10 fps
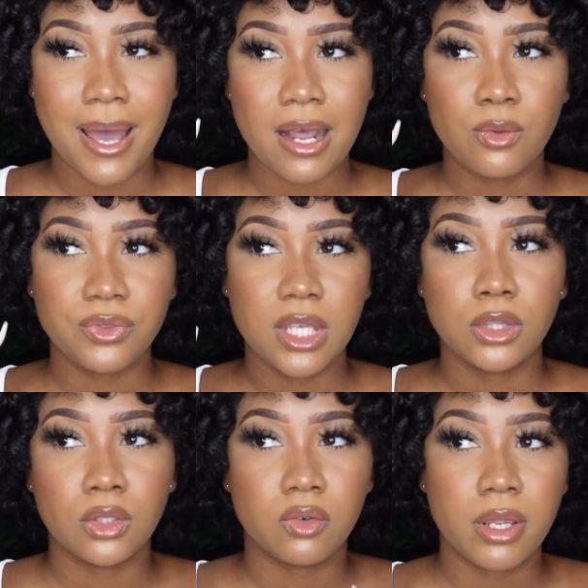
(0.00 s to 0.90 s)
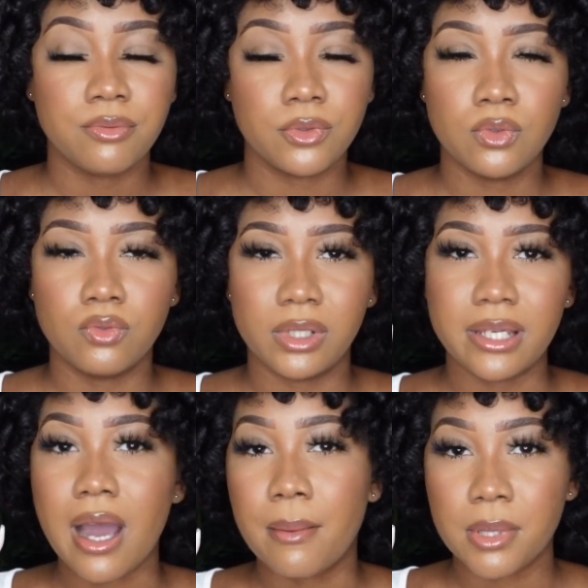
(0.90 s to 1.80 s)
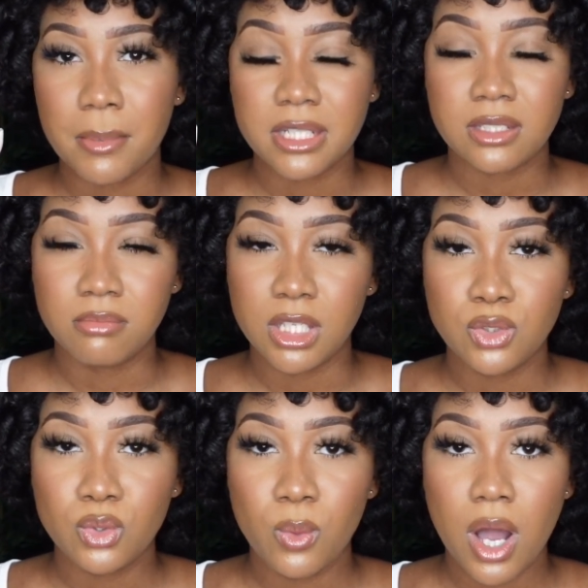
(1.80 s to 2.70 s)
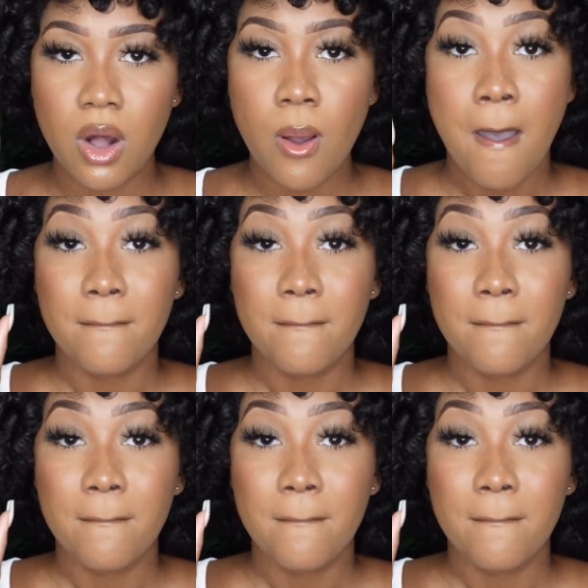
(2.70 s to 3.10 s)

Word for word: I don't think the grapefruit really complements me too well,